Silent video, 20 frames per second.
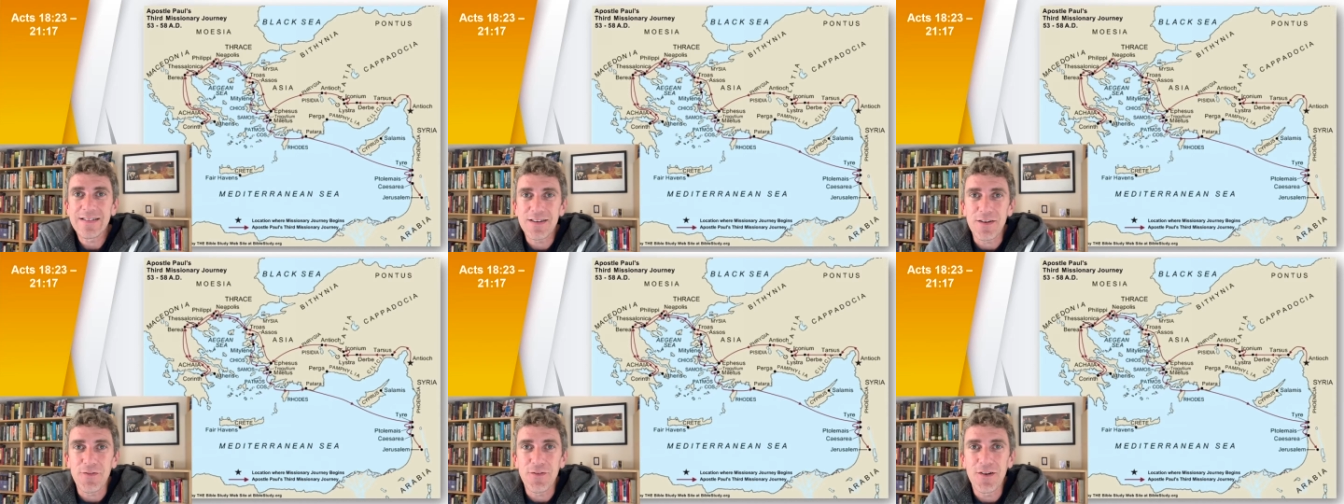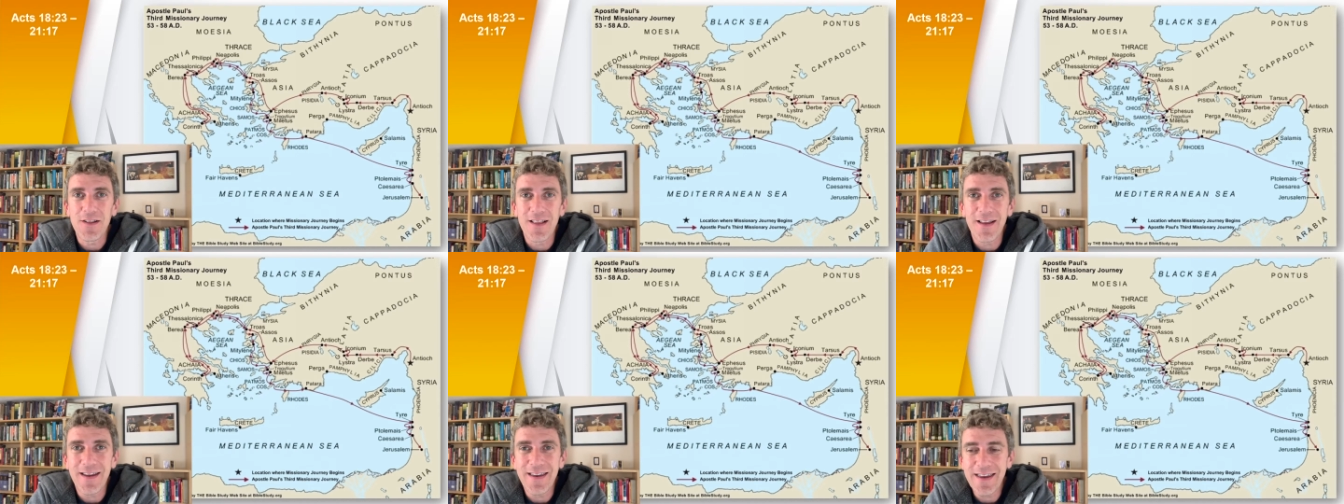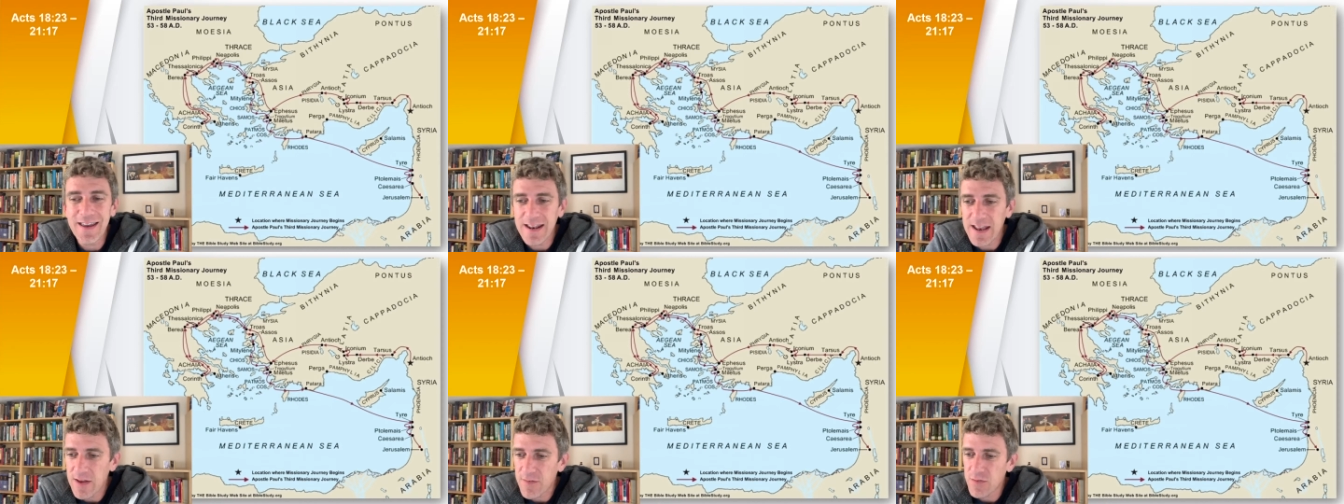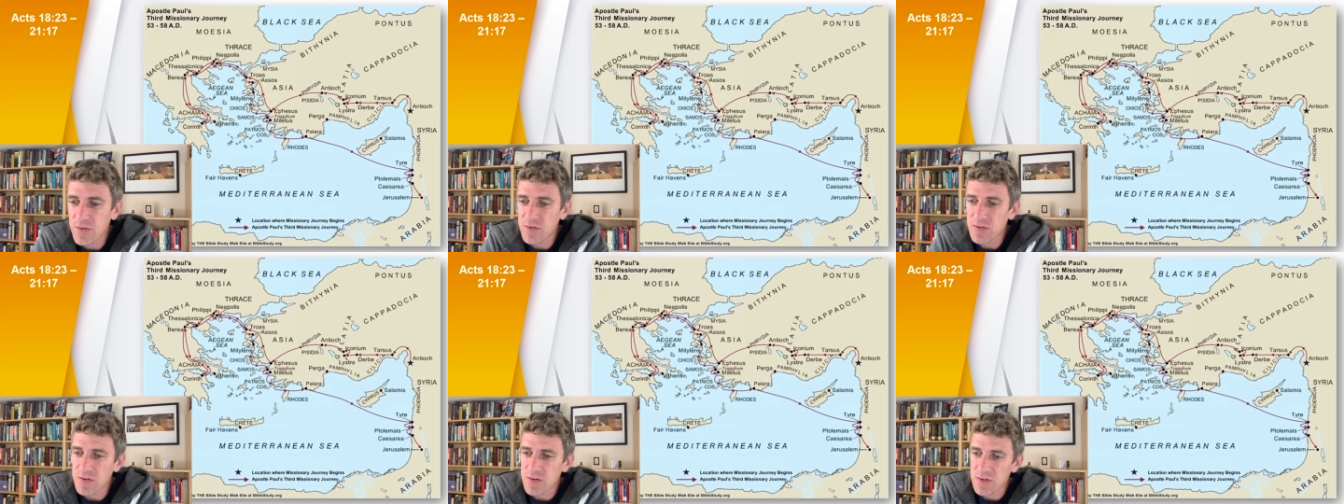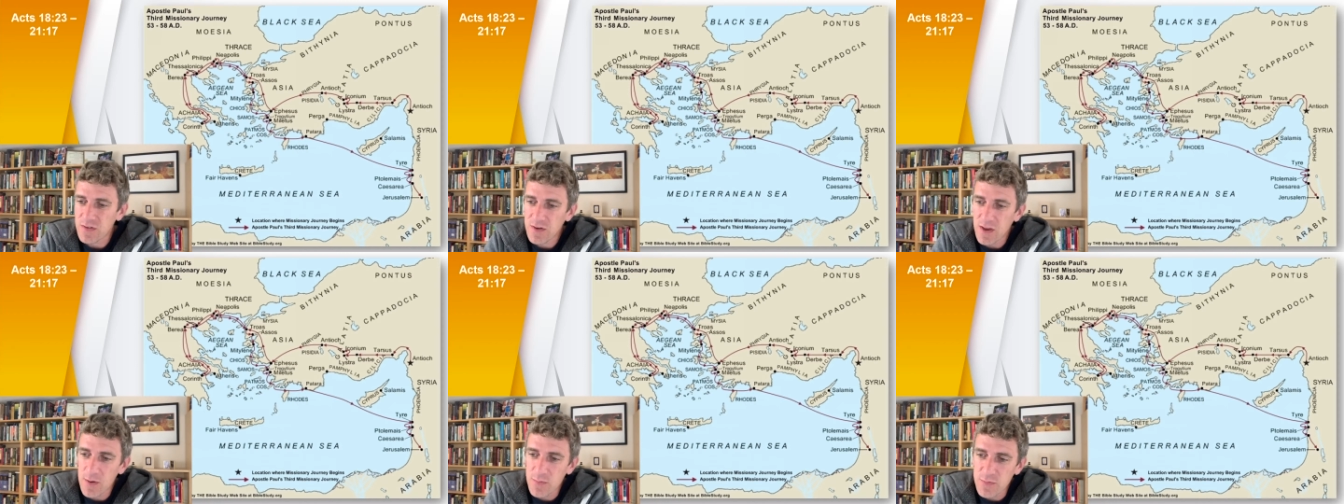if you like, in
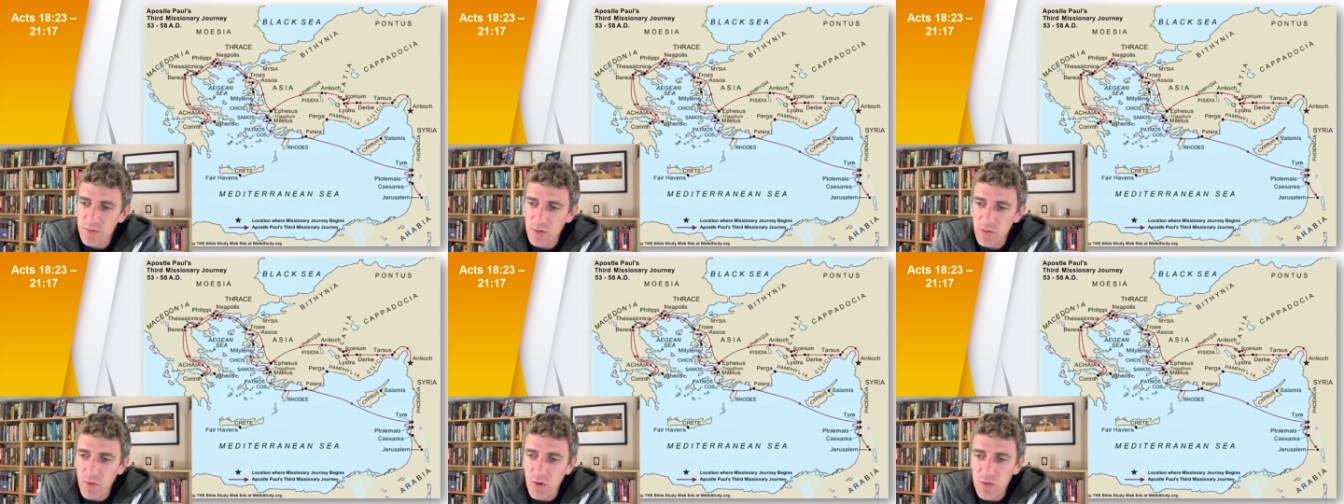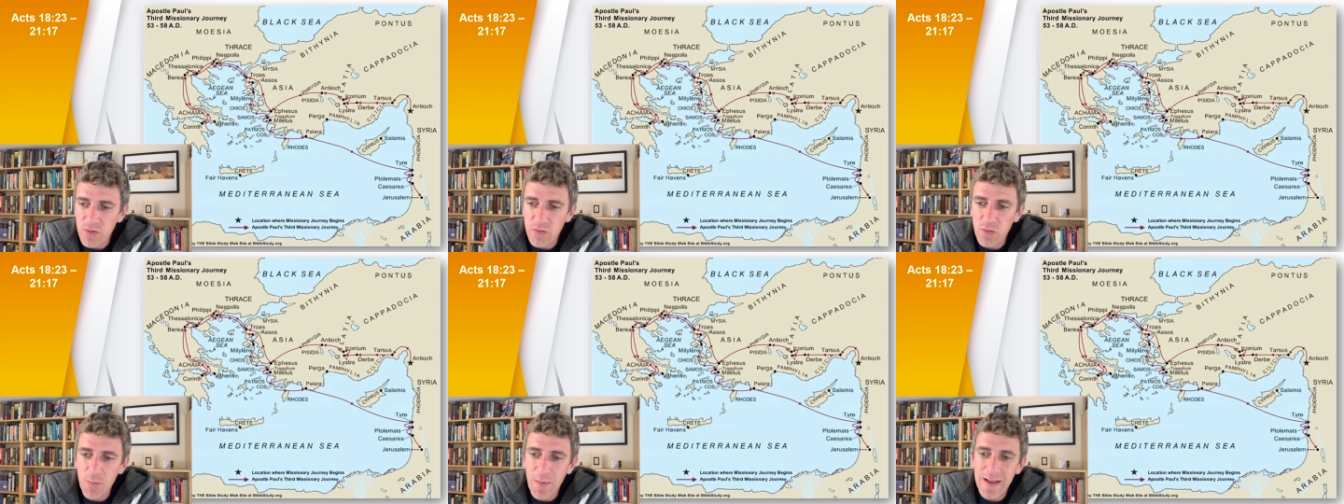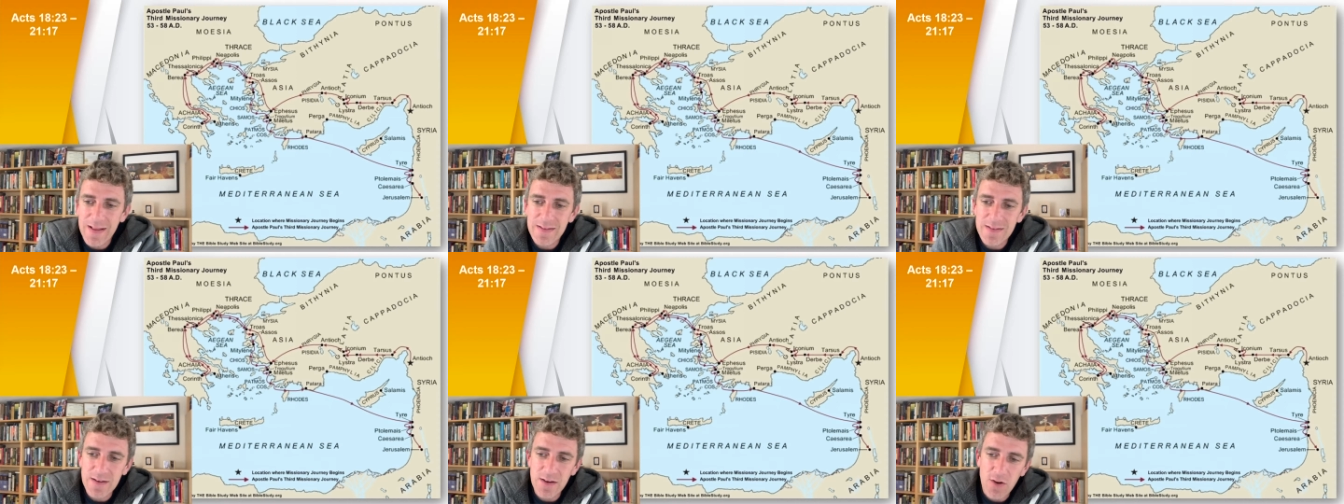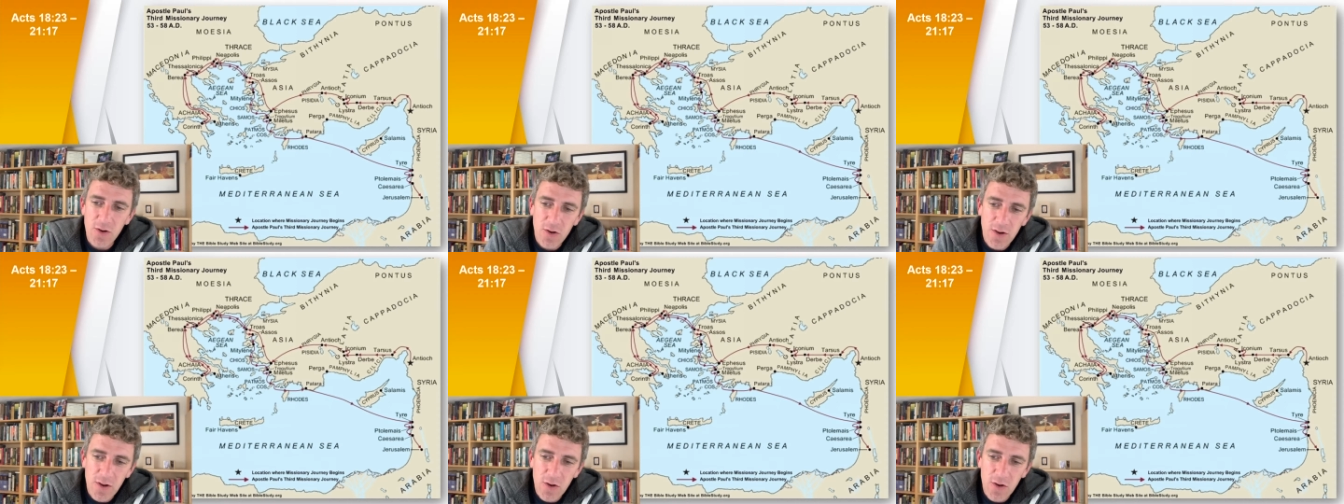Ephesus, comes across from Antioch,